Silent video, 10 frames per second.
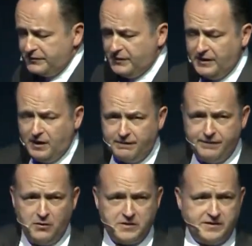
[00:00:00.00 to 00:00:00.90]
the young
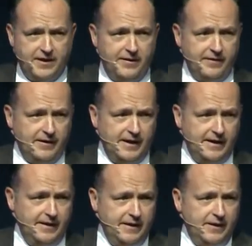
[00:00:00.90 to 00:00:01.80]
folks that
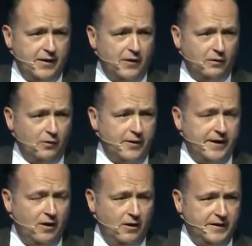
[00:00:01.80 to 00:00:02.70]
are
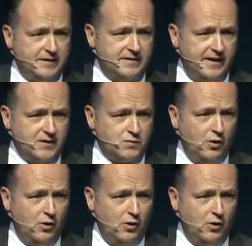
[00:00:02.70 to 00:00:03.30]
learning all these things,